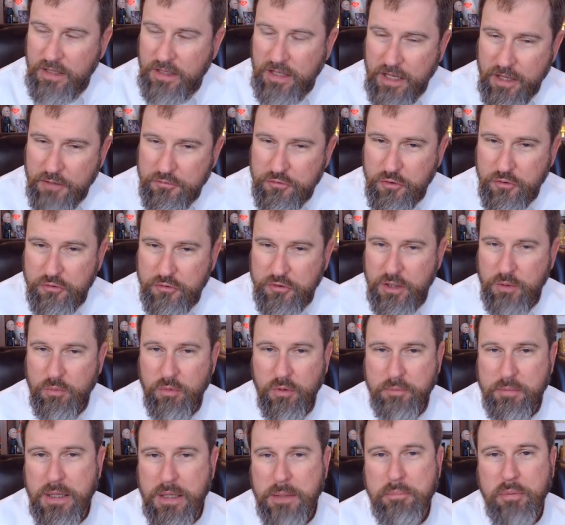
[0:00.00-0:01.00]
as you see
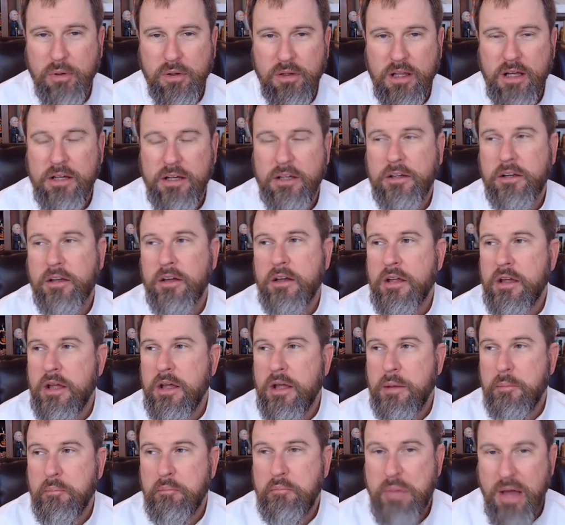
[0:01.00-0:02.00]
with people like
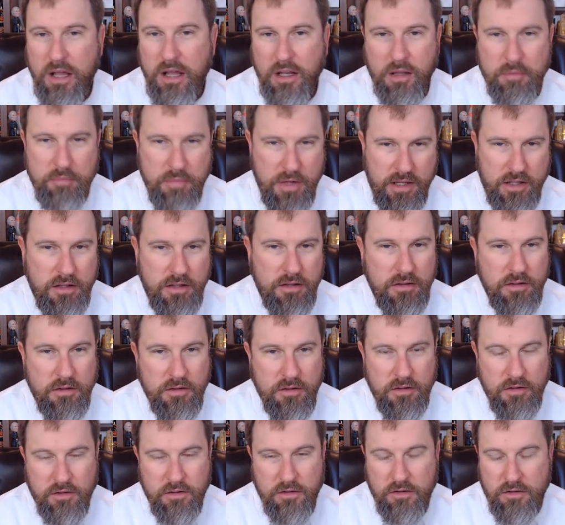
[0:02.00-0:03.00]
Bellamy,
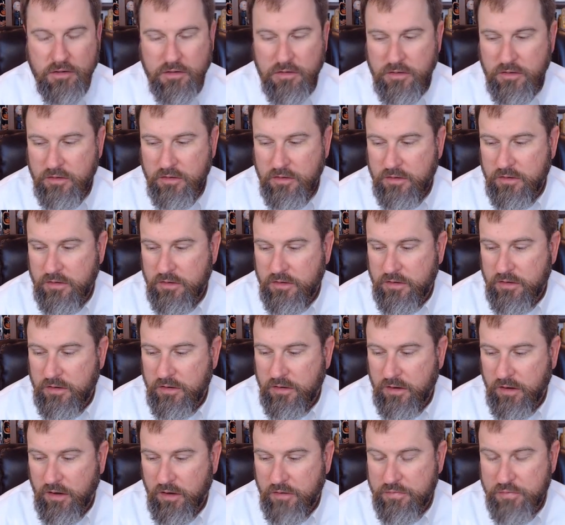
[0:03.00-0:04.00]

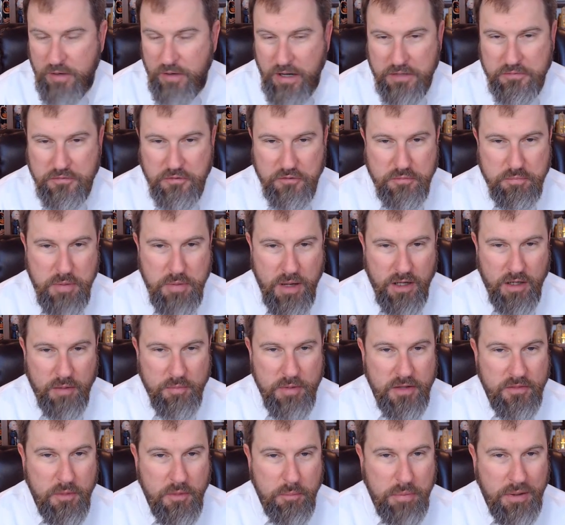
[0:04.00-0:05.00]
uh, Francis
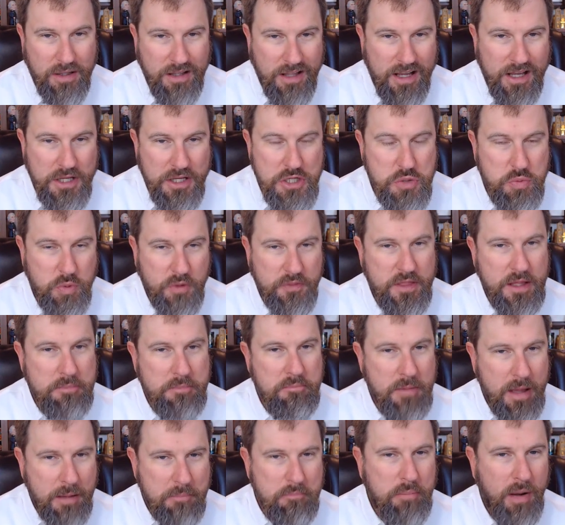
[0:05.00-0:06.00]
Bellamy, and the Pledge, what they
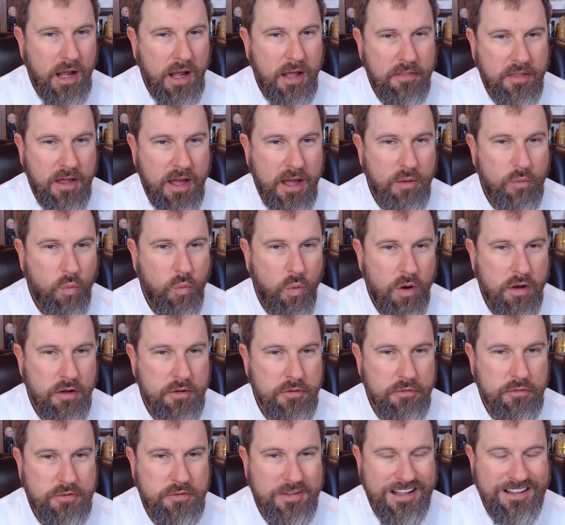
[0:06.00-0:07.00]
meant by that
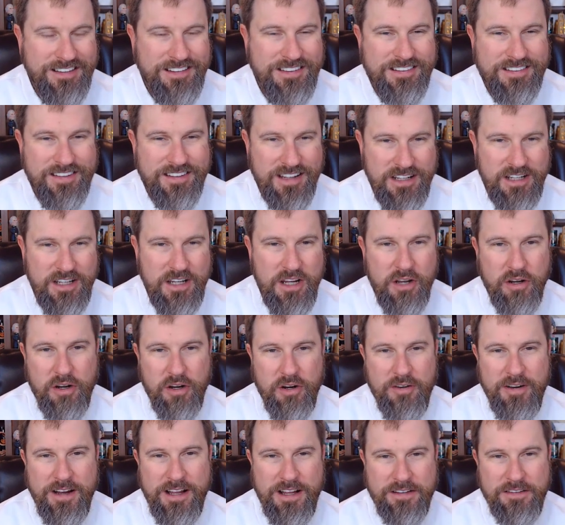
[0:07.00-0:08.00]
was a
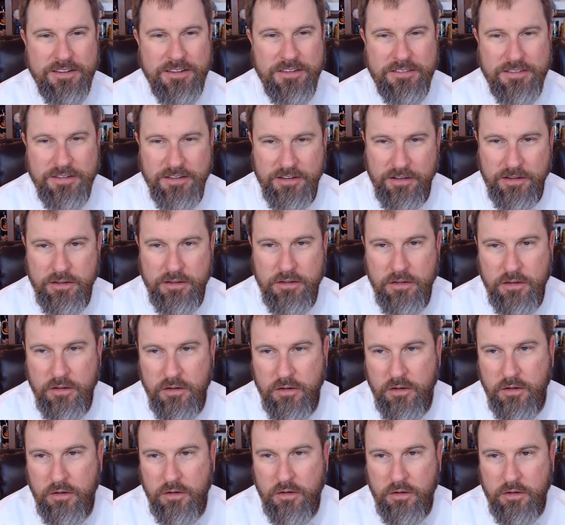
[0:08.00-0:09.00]
singular entity
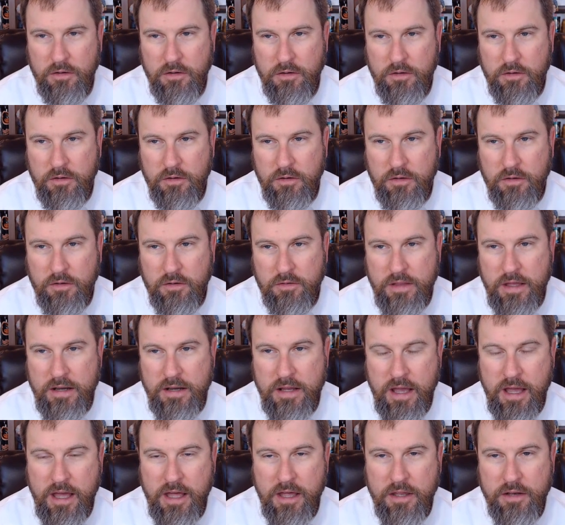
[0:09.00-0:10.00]
that
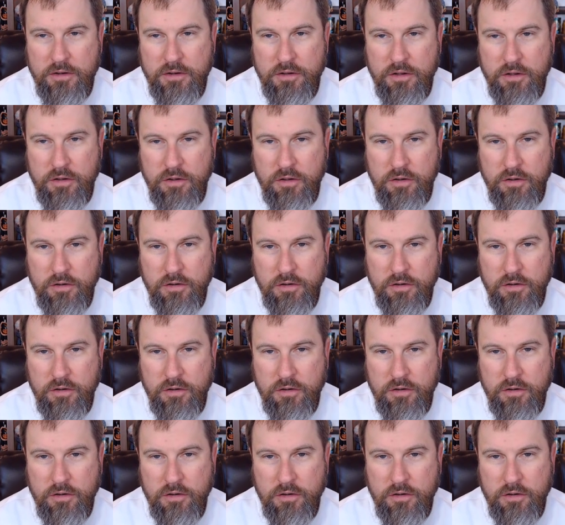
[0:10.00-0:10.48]
had